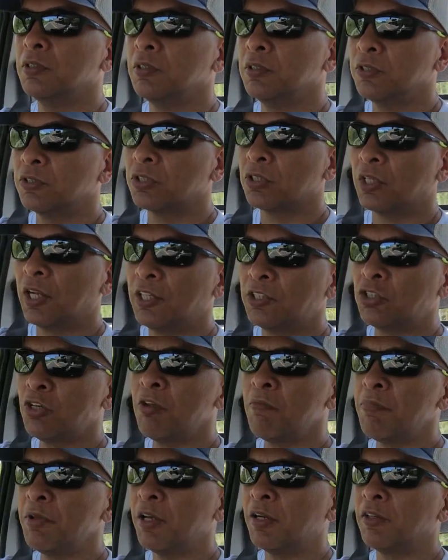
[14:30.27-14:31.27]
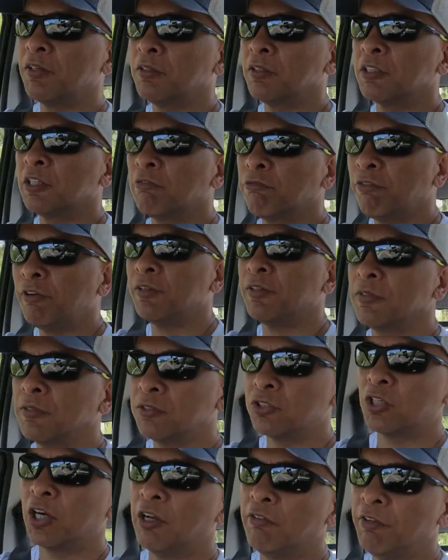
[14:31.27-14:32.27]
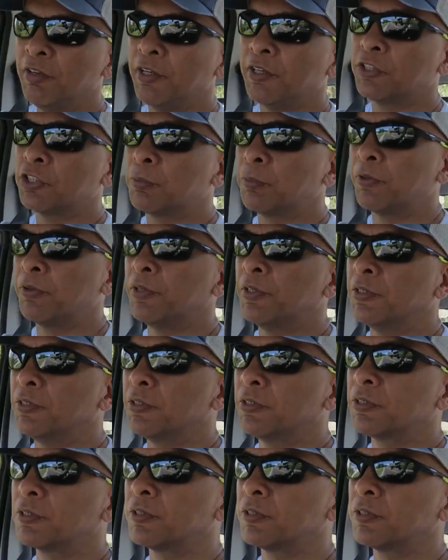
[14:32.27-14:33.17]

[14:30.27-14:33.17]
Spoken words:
so that's going to be a little different driving experience.